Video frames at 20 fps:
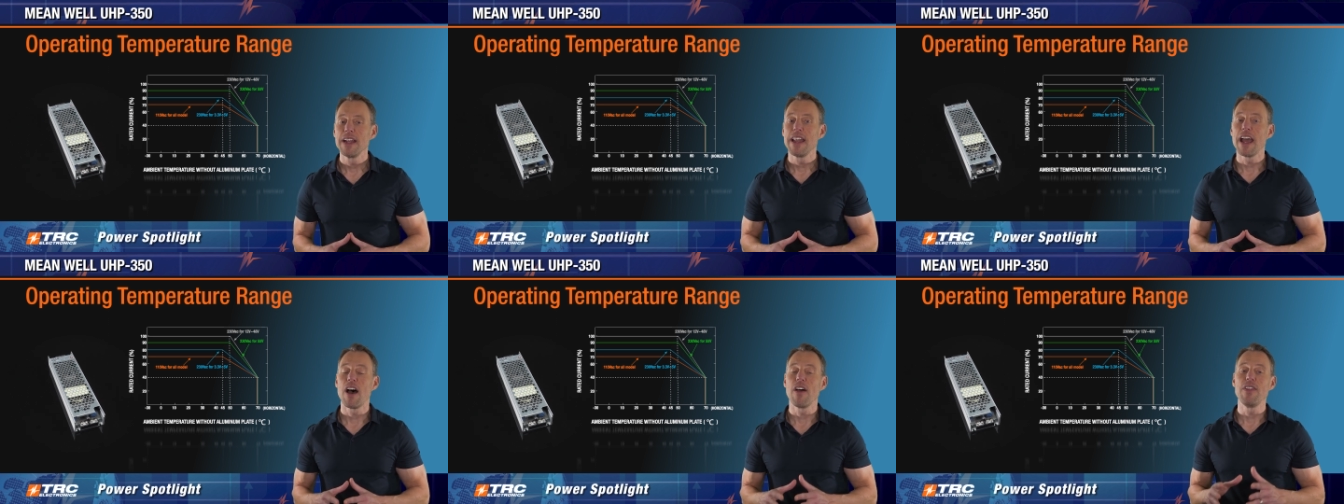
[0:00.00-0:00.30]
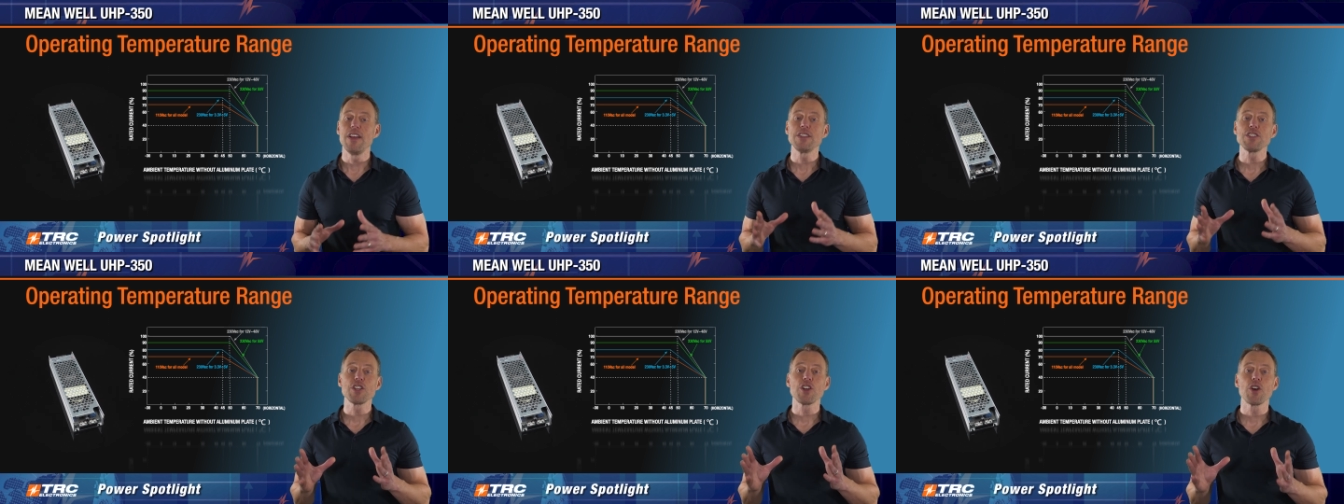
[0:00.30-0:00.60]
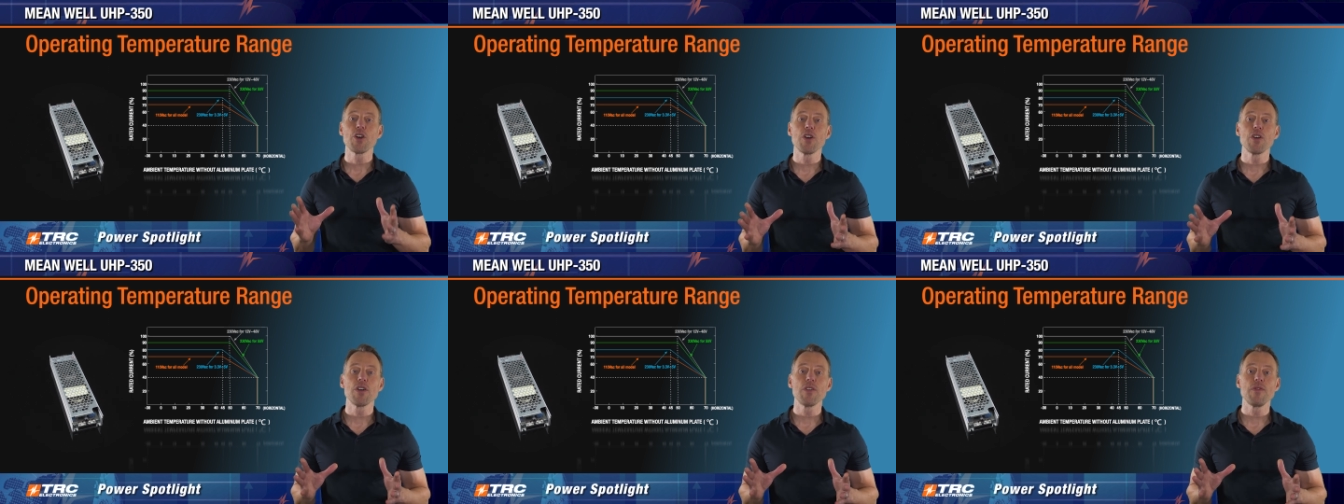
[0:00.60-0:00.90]
Now this
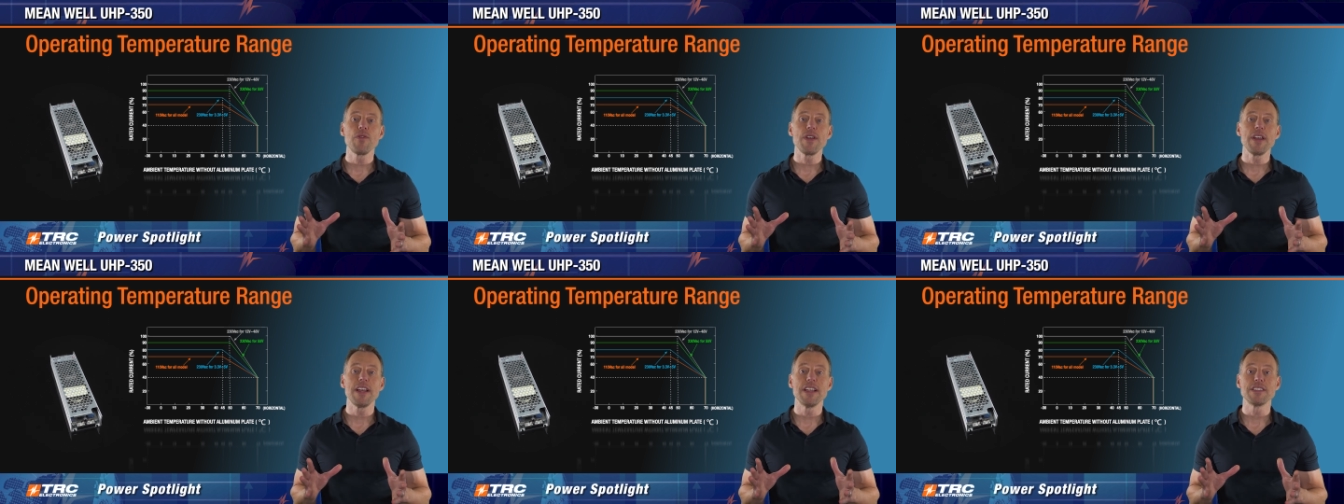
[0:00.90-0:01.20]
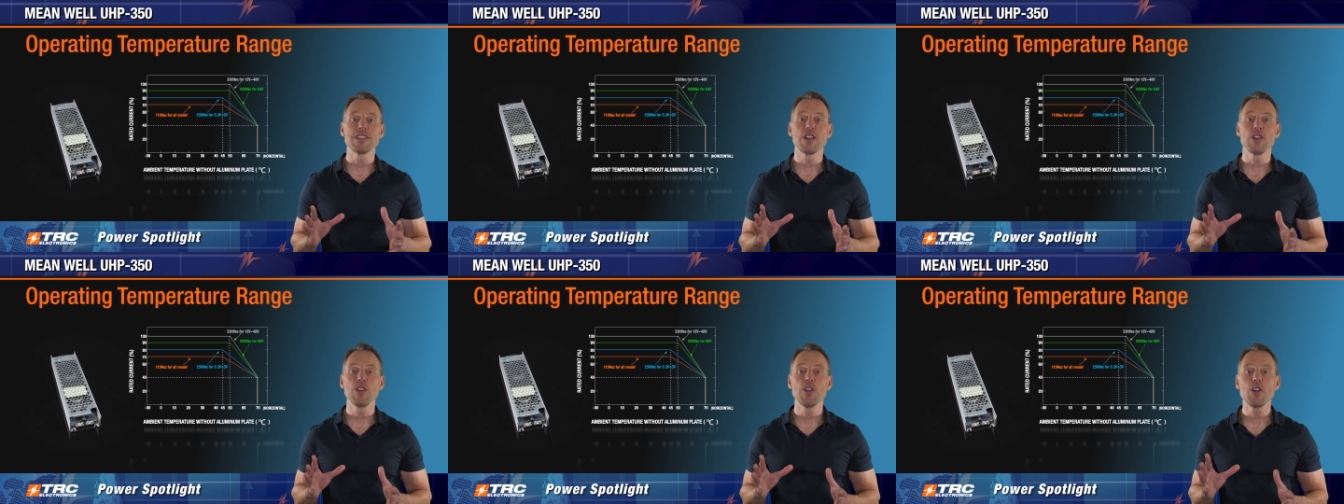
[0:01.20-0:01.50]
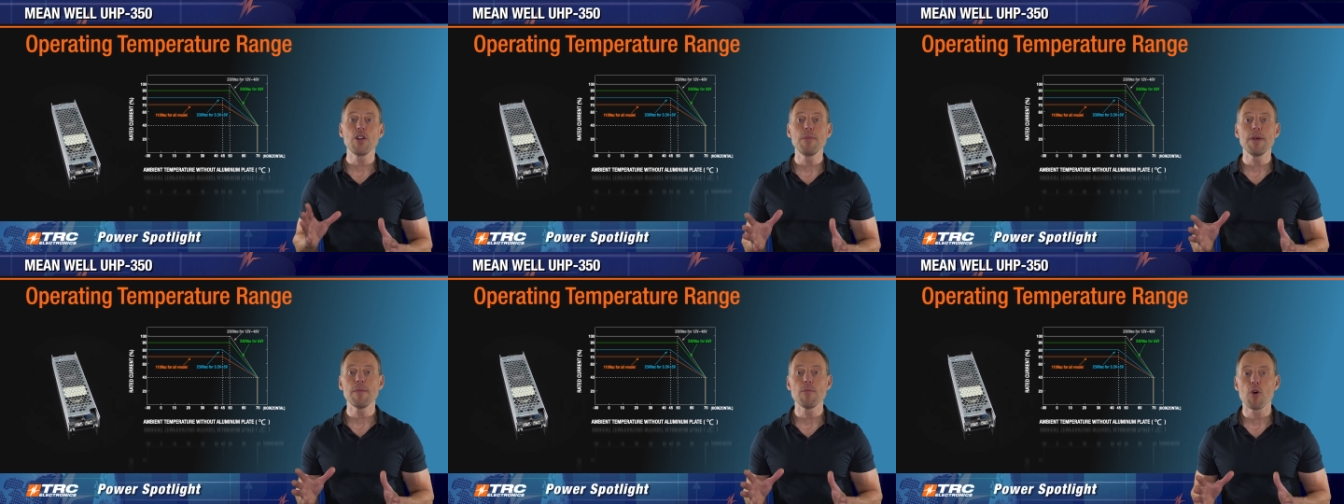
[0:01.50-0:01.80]
curve is a
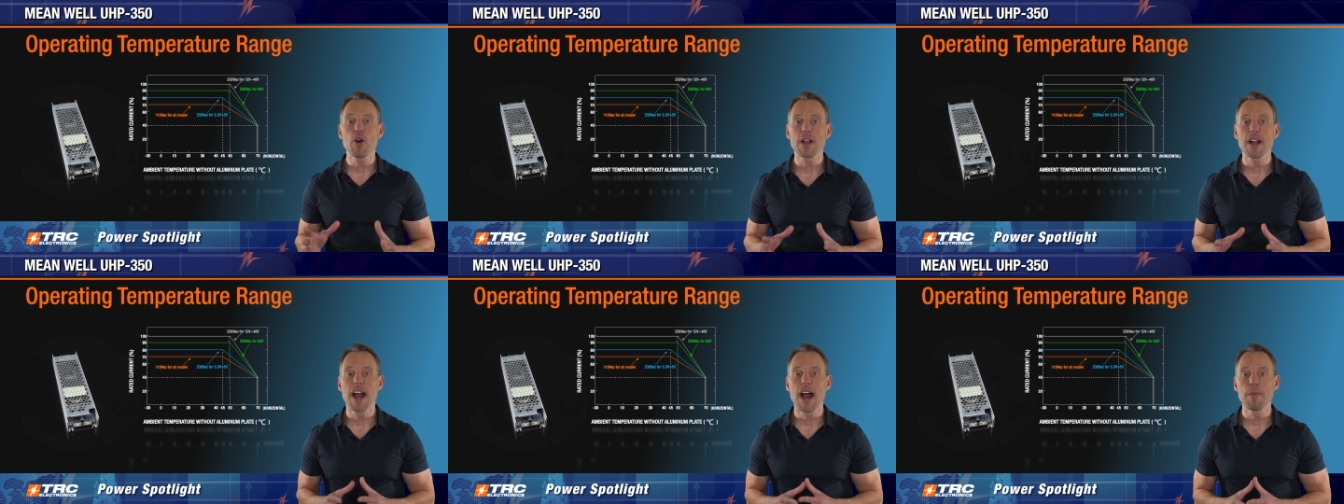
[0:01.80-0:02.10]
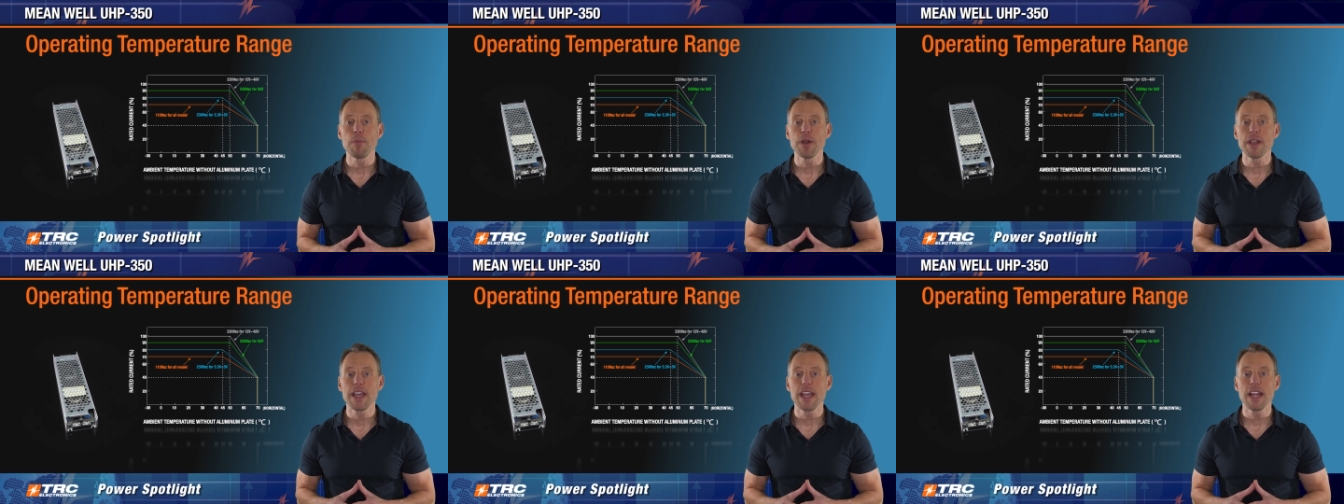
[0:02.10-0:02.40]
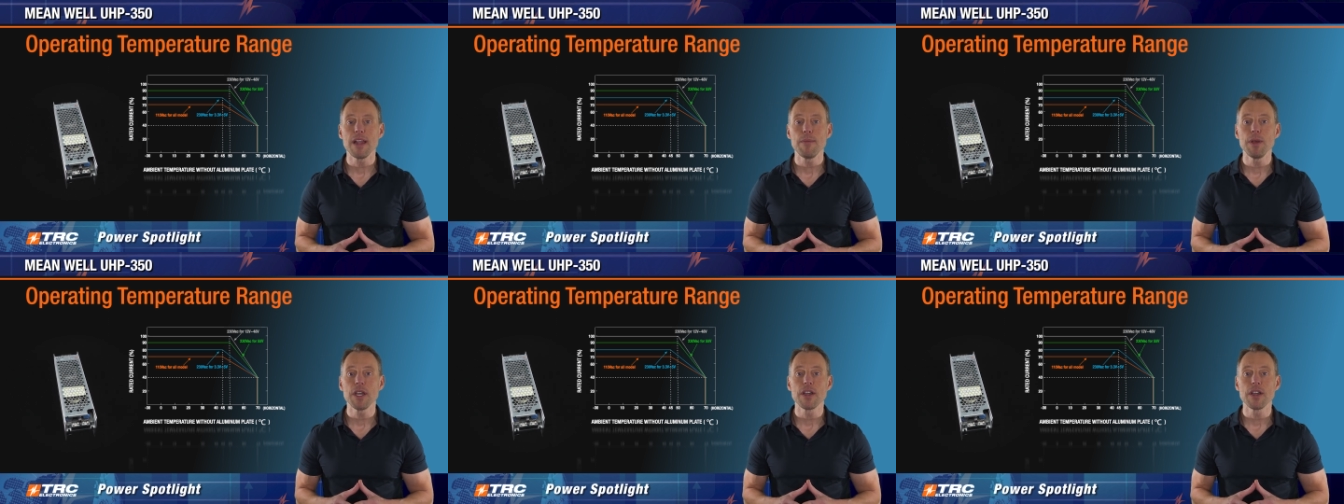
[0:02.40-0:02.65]
little bit more complicated